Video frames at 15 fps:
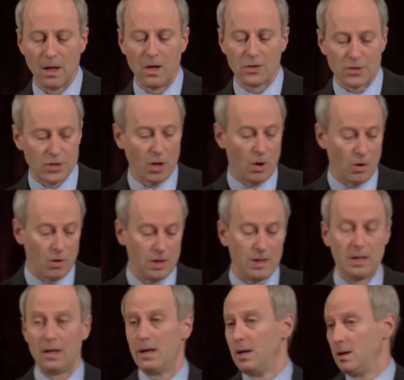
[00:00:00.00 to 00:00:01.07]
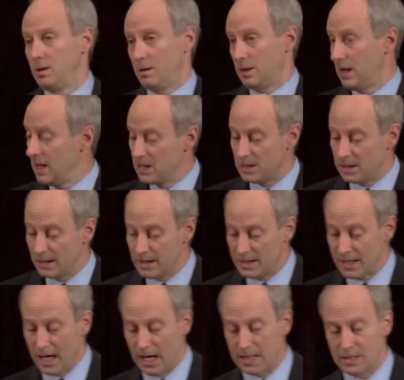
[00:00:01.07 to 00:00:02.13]
So, Kinsley
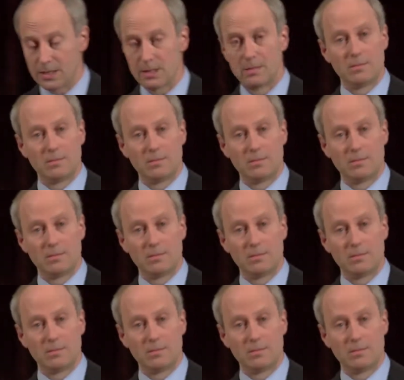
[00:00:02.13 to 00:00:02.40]
says,